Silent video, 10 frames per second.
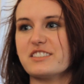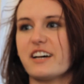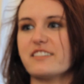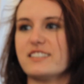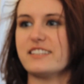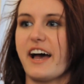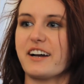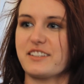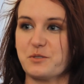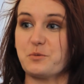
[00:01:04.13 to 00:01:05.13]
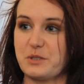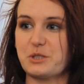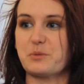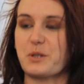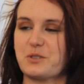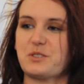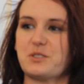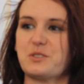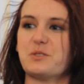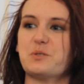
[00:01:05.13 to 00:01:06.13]
turns out that the real
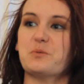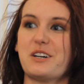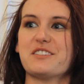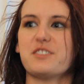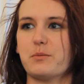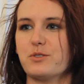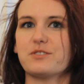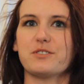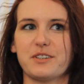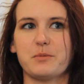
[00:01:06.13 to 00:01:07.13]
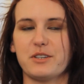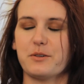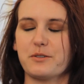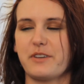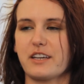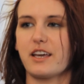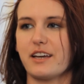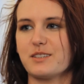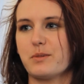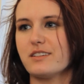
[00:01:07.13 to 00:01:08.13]
person who was Sybil turned out to be a fake
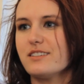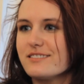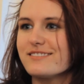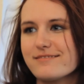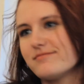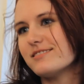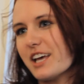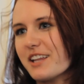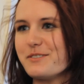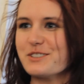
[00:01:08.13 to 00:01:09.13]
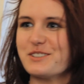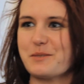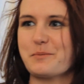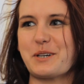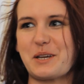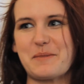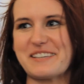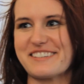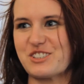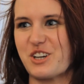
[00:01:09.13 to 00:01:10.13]
case, but Sally Field did a pretty
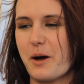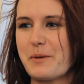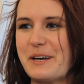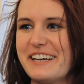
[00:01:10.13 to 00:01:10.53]
amazing job.